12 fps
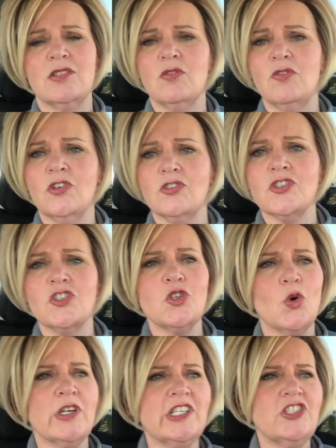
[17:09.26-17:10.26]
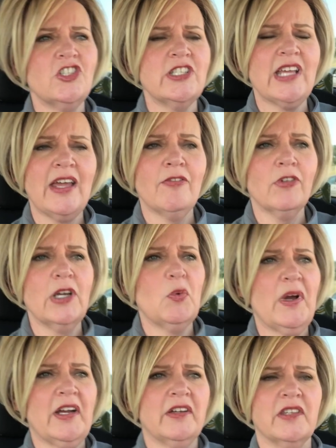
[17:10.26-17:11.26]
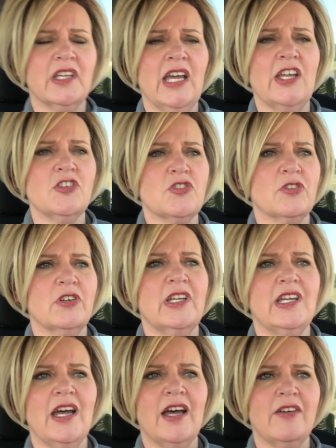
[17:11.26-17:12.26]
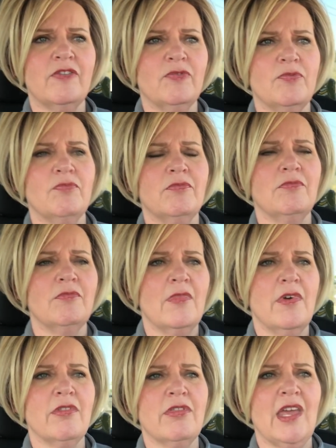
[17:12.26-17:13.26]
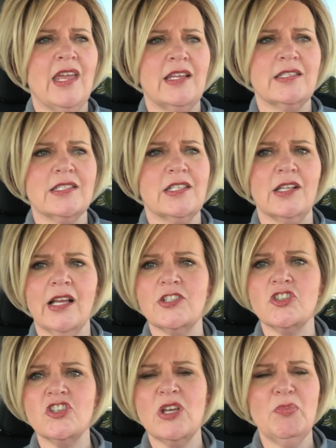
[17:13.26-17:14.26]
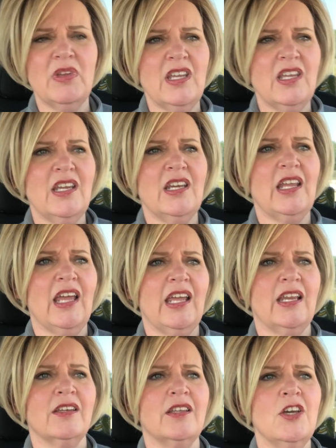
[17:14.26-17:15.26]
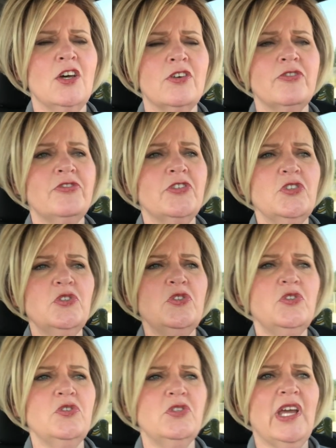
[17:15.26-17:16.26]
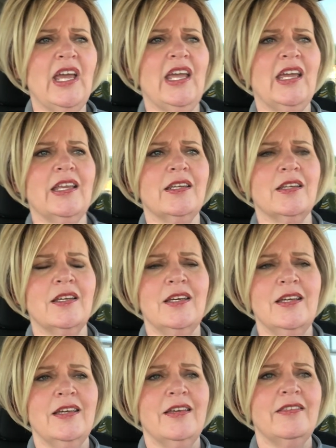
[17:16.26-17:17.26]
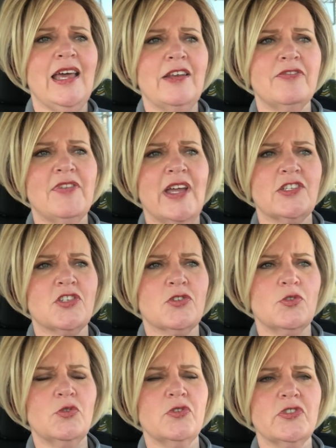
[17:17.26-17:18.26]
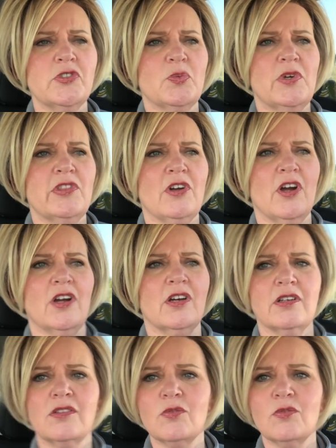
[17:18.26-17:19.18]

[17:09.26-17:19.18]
there's shortages everywhere in the country of things, like shipping and food, and that affects schools with our